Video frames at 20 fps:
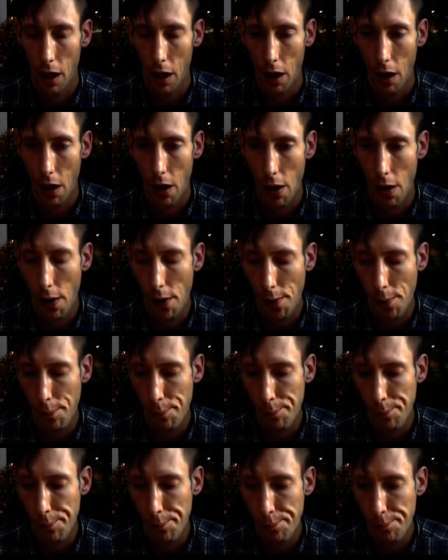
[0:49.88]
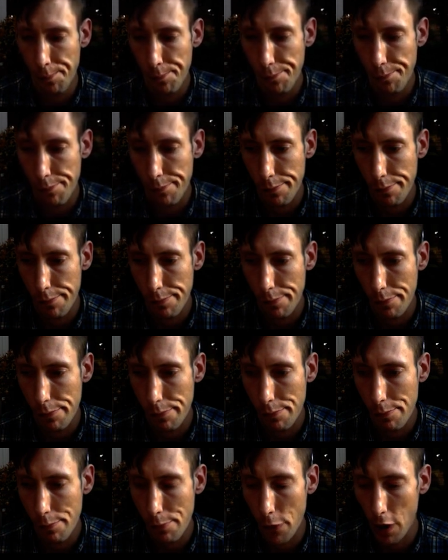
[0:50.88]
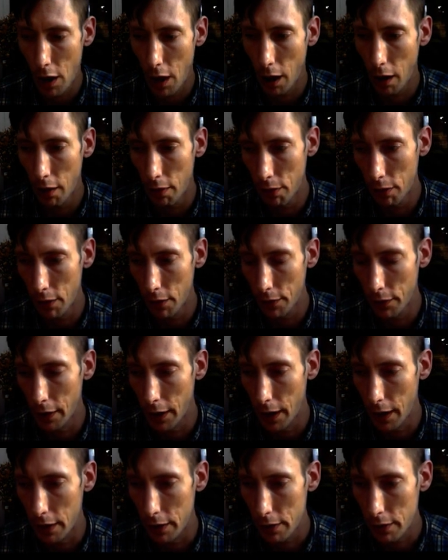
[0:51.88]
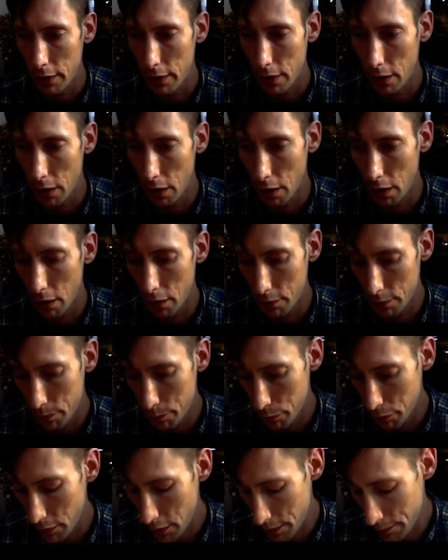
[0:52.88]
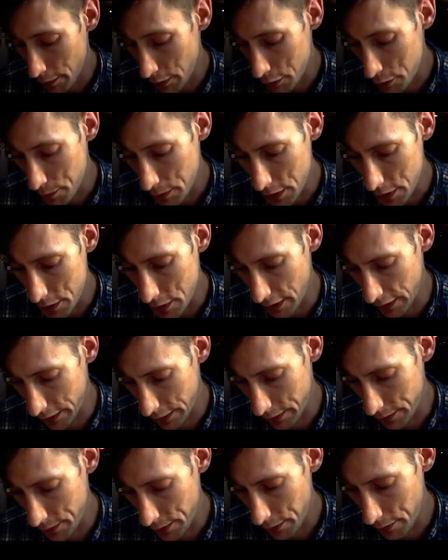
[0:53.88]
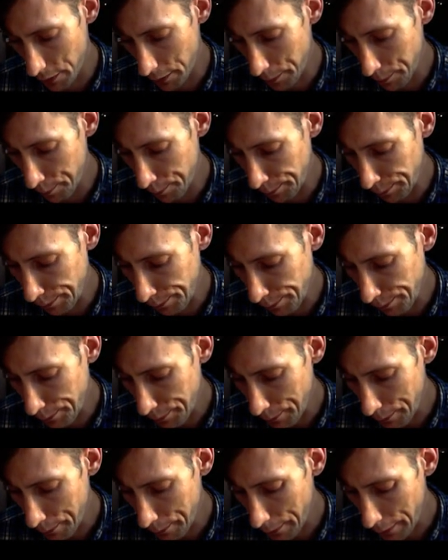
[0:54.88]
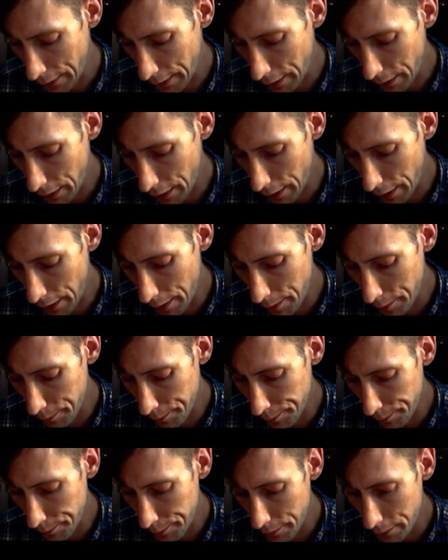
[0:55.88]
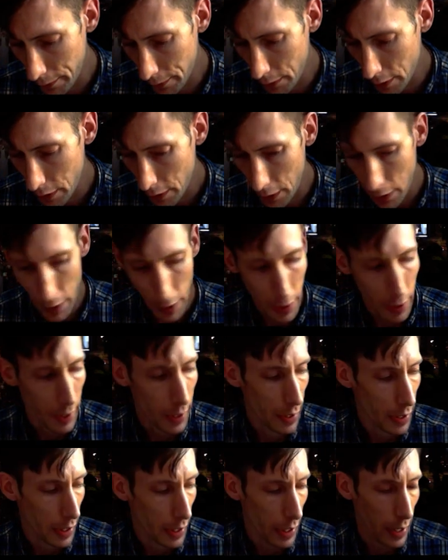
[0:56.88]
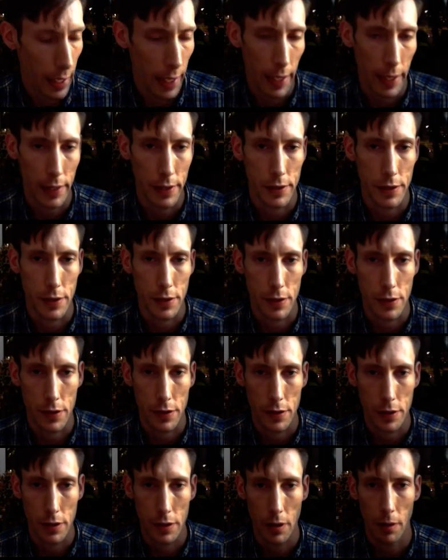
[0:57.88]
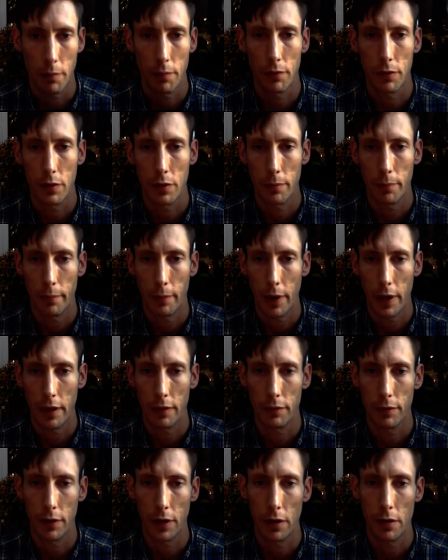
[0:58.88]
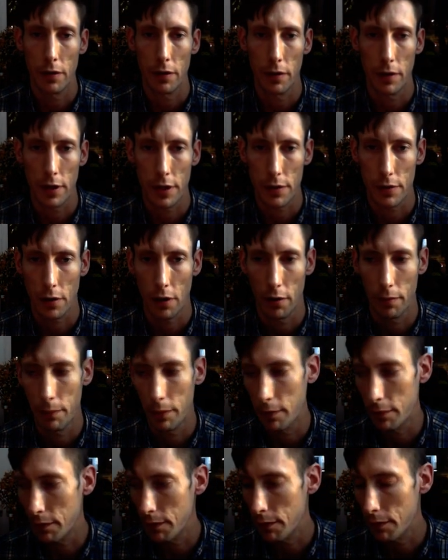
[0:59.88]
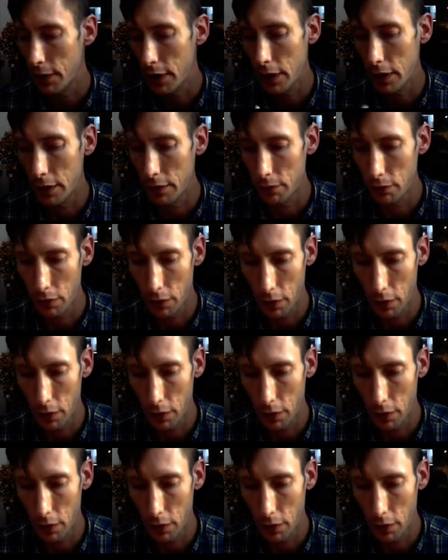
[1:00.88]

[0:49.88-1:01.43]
But other than that, I've pretty much been sticking to them. As some of you may have noticed, I've been feeling